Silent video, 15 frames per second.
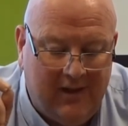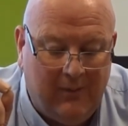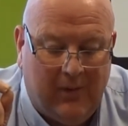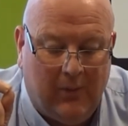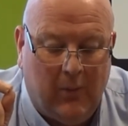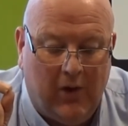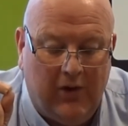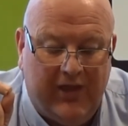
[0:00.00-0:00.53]

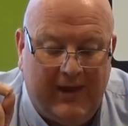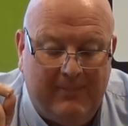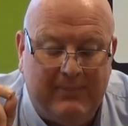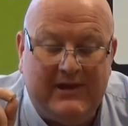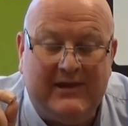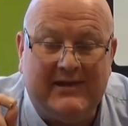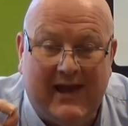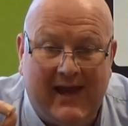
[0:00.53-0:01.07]
Well, what they'd
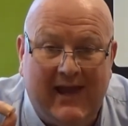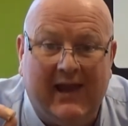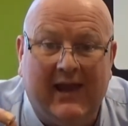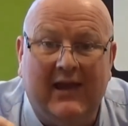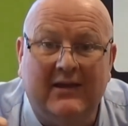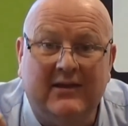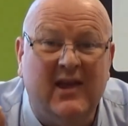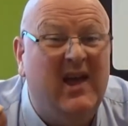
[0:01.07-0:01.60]
be saying
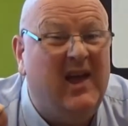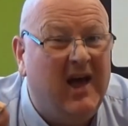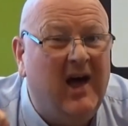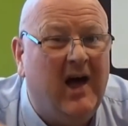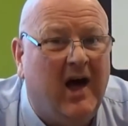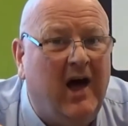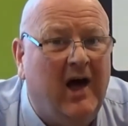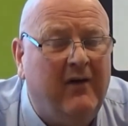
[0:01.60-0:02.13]
is,
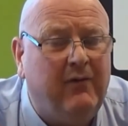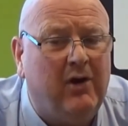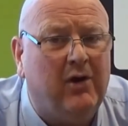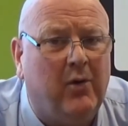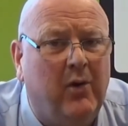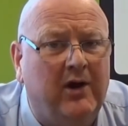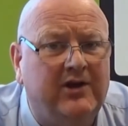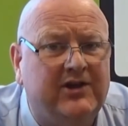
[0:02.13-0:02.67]
I've got
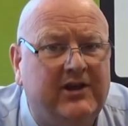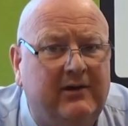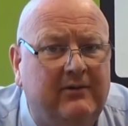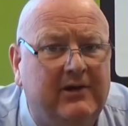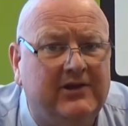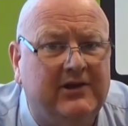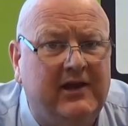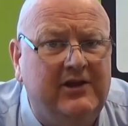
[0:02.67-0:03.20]
quite a
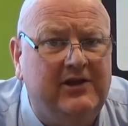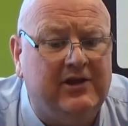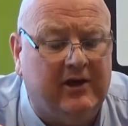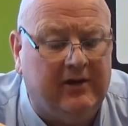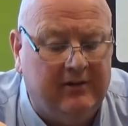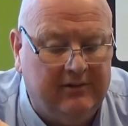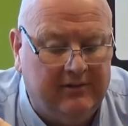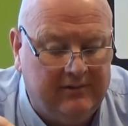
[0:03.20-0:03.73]
serious nature.